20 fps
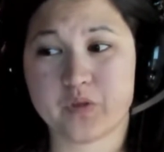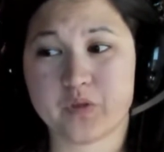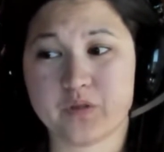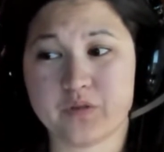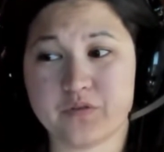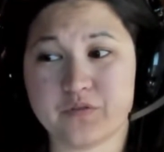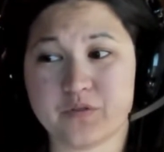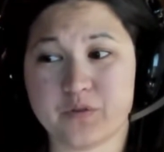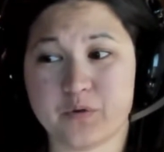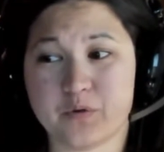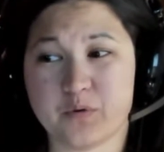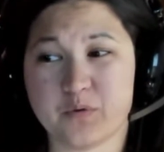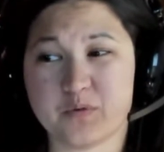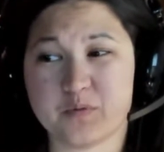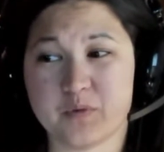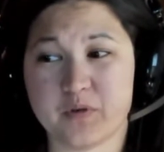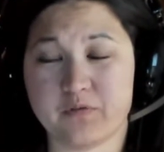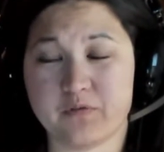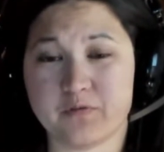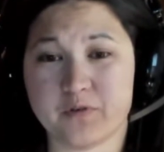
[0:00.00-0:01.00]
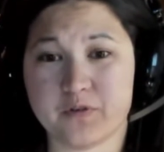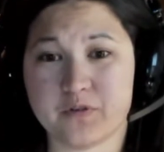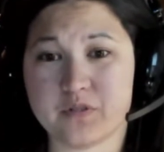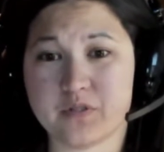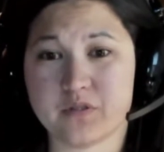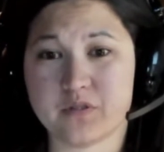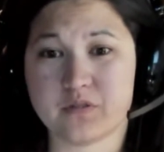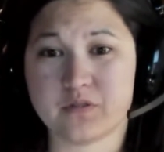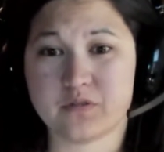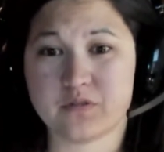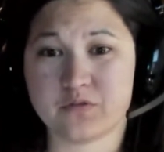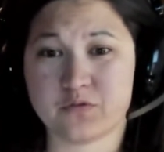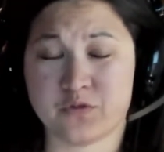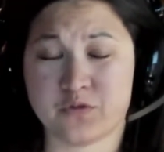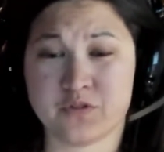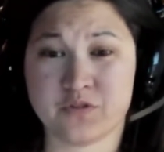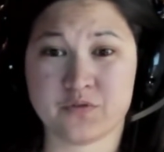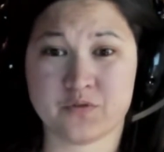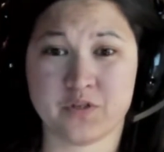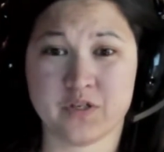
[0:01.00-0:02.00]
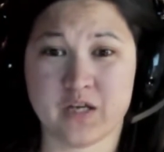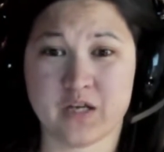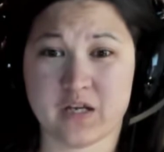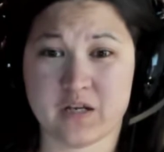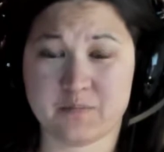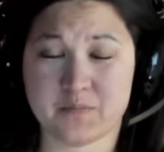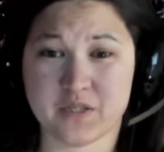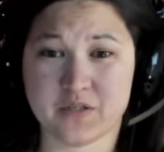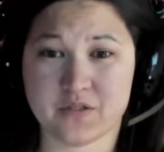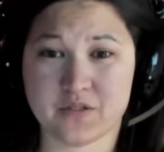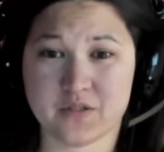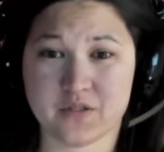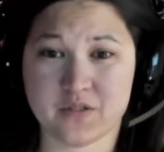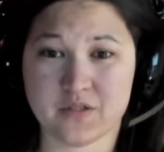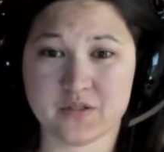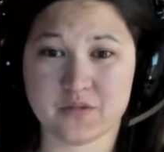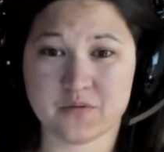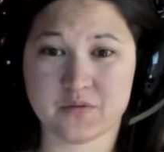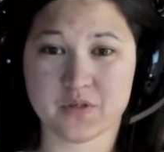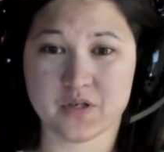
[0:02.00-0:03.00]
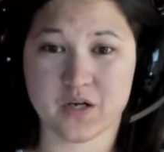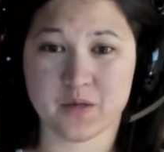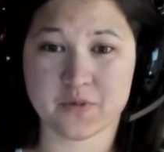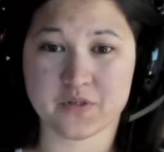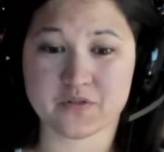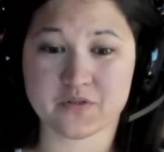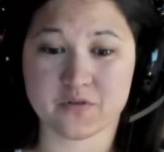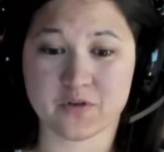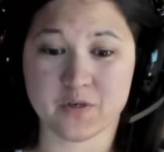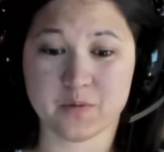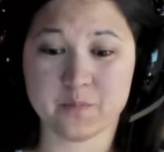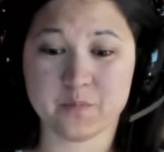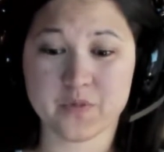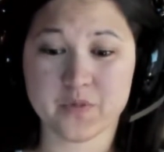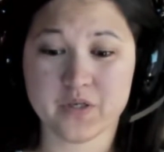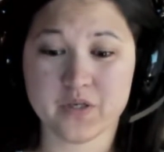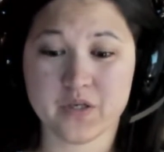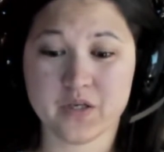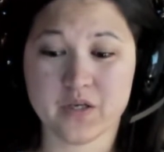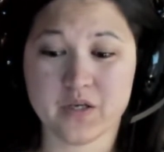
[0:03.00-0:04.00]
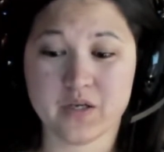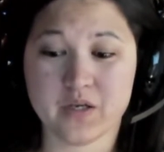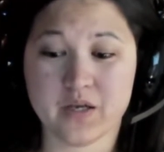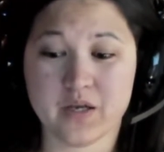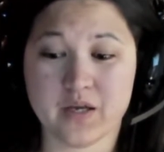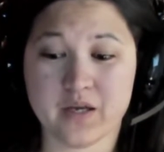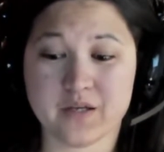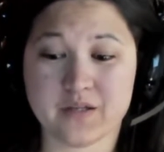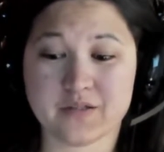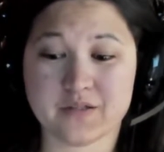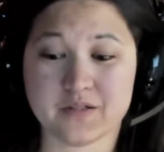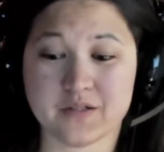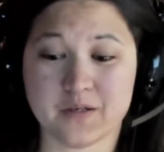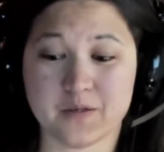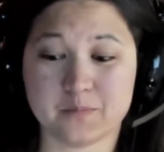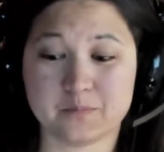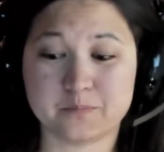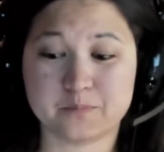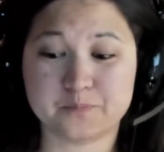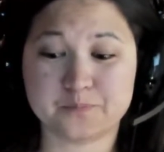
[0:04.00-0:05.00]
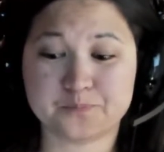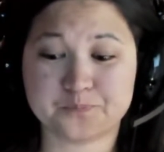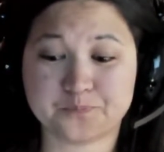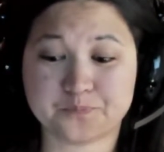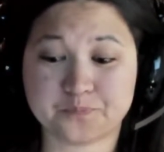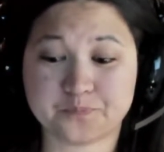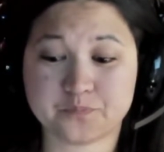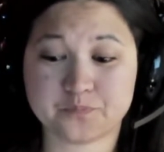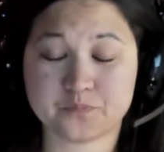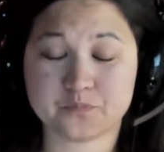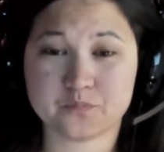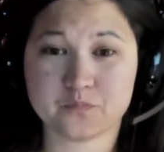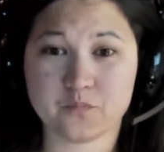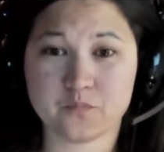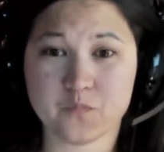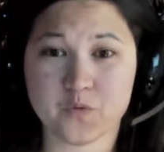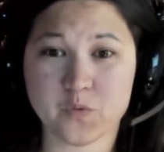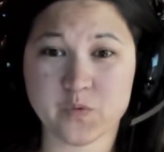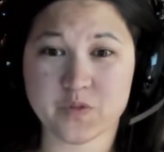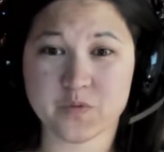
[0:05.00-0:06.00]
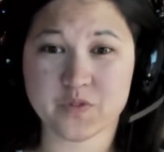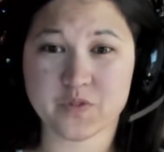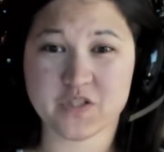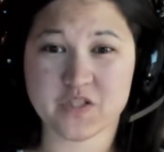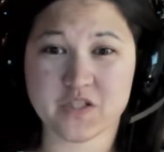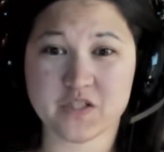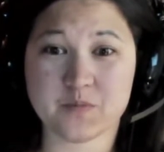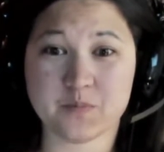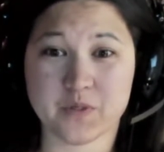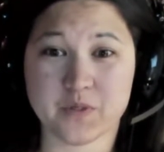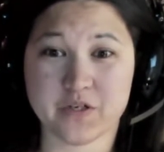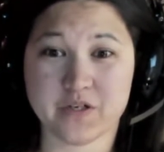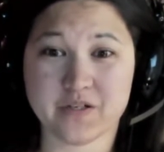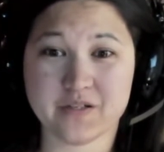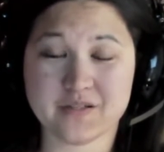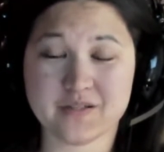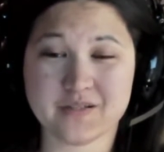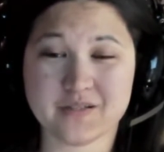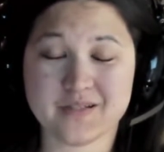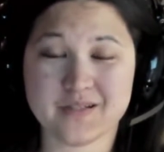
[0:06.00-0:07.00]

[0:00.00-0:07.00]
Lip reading: So it was my first short story adaptation into a comic script, and which was an experience.